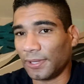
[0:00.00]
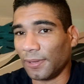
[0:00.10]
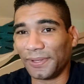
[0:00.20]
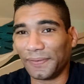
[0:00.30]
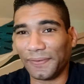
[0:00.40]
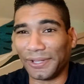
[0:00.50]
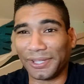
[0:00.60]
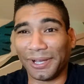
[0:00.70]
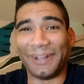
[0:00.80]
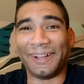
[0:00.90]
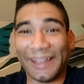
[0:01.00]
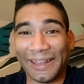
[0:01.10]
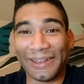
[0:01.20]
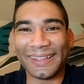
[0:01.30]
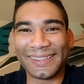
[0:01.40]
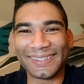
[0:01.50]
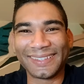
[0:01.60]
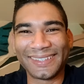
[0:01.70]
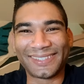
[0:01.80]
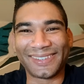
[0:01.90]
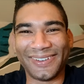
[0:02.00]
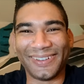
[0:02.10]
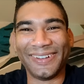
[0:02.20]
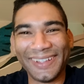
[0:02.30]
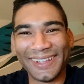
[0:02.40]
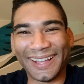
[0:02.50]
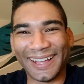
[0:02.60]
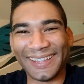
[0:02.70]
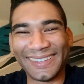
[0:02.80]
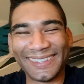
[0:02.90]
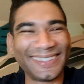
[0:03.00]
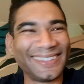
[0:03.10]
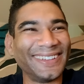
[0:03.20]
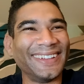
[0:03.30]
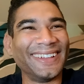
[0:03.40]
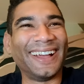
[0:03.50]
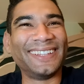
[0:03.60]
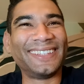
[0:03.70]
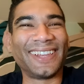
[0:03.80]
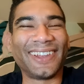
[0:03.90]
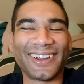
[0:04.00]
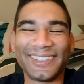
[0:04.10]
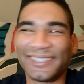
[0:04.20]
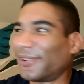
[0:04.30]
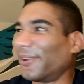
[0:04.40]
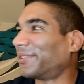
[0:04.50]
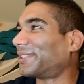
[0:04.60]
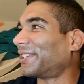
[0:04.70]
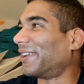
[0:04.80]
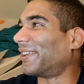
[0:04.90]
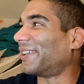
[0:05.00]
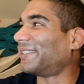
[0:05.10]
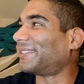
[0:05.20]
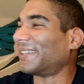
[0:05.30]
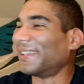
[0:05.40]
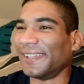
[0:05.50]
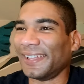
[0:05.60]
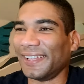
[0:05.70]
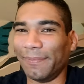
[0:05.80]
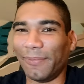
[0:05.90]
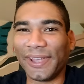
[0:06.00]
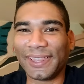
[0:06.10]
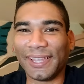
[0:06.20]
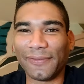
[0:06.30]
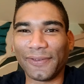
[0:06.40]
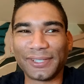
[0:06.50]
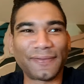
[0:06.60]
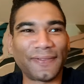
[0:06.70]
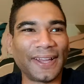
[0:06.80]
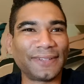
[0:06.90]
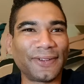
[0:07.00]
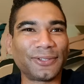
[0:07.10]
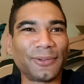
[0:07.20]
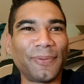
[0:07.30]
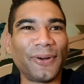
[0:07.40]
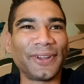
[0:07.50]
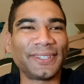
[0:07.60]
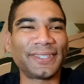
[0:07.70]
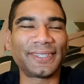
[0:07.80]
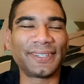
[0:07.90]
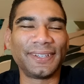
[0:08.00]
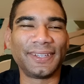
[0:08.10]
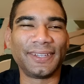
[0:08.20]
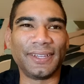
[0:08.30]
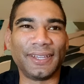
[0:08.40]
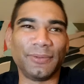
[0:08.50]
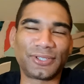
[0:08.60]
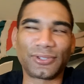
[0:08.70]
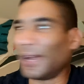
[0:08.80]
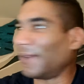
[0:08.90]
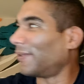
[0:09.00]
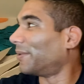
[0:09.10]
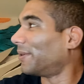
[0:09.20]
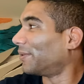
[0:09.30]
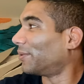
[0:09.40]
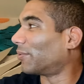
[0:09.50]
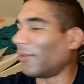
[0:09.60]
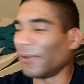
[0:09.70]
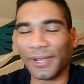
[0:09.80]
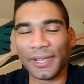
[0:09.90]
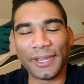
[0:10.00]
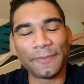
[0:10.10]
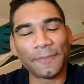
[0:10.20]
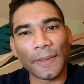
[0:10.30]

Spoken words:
Gilbert fought a lot, so I did a lot of his coaching, a lot of his breakdown for his fight, for his opponents, and we traveled to corner him.